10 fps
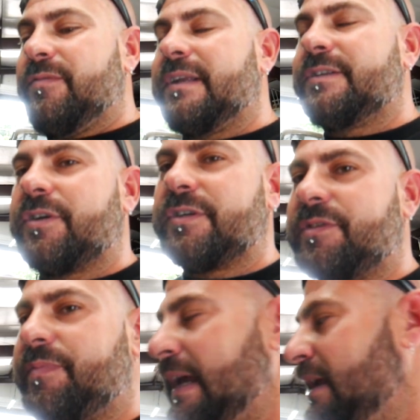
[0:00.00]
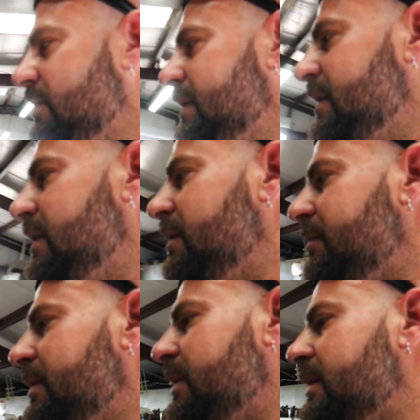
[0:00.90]
We gotta charge the battery up.
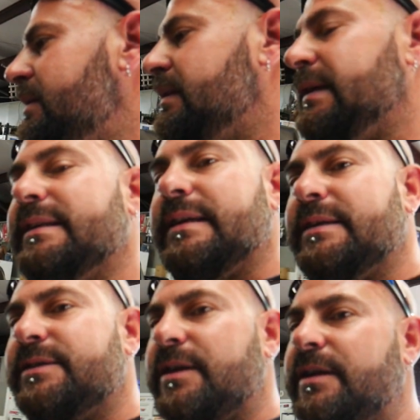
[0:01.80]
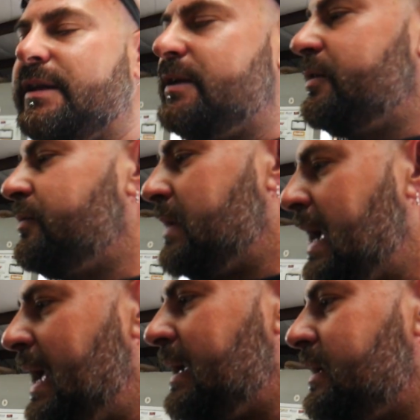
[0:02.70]
It is gonna need a new
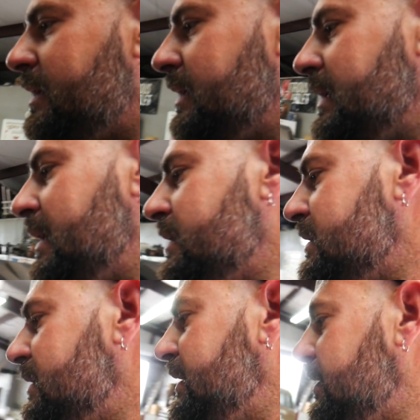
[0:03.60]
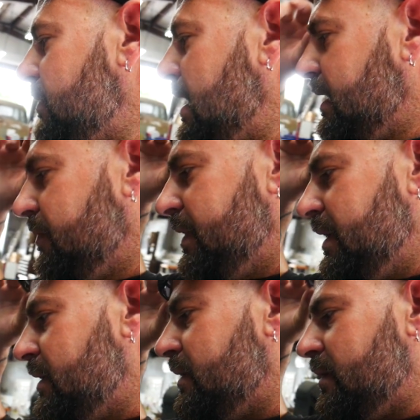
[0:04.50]
rack. It has a leaky rack and
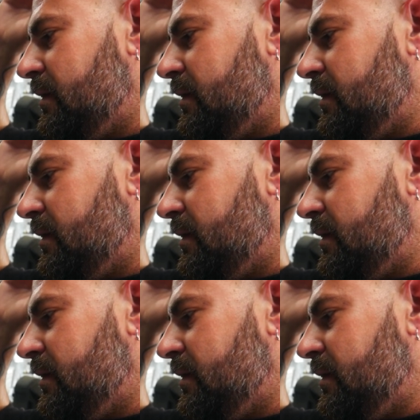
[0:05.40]
pinion.